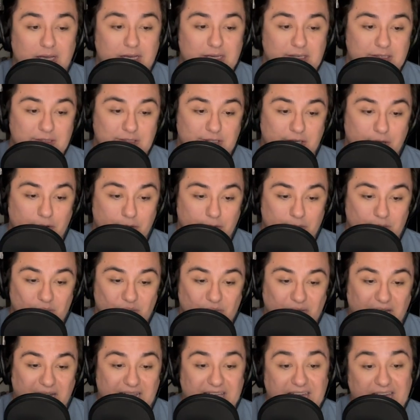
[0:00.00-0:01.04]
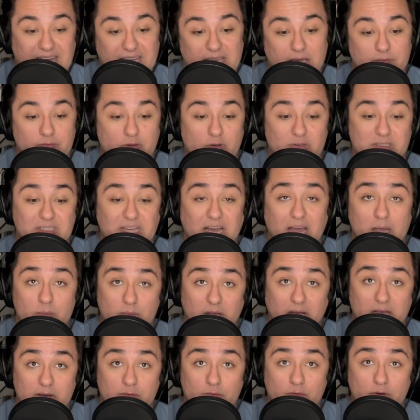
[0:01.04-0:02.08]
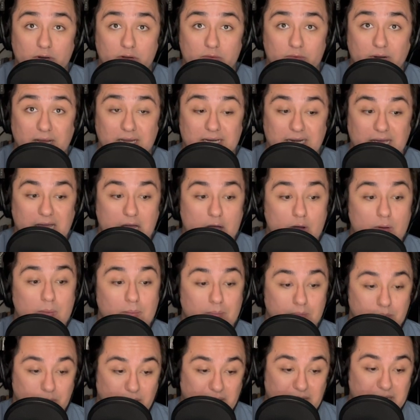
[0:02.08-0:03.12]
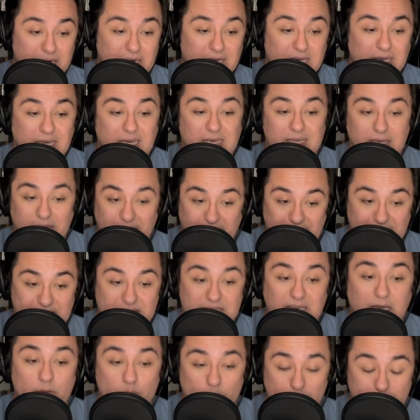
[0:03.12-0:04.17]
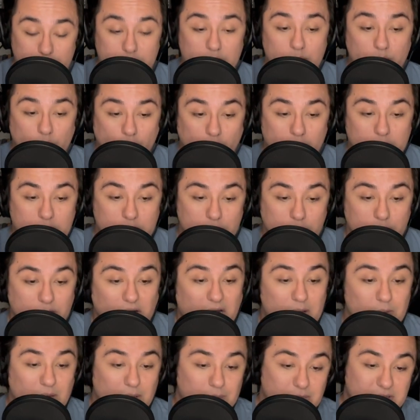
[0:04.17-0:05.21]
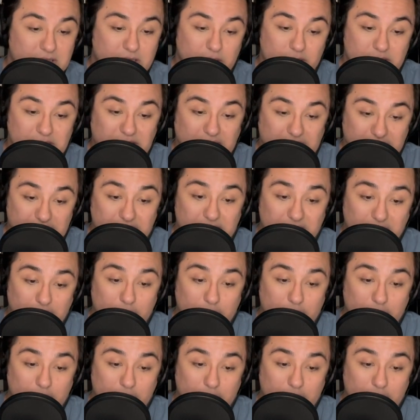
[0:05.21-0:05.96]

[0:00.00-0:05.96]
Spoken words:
So I can't give you a timeline for it right now, but yes, I will do more true crime episodes in the near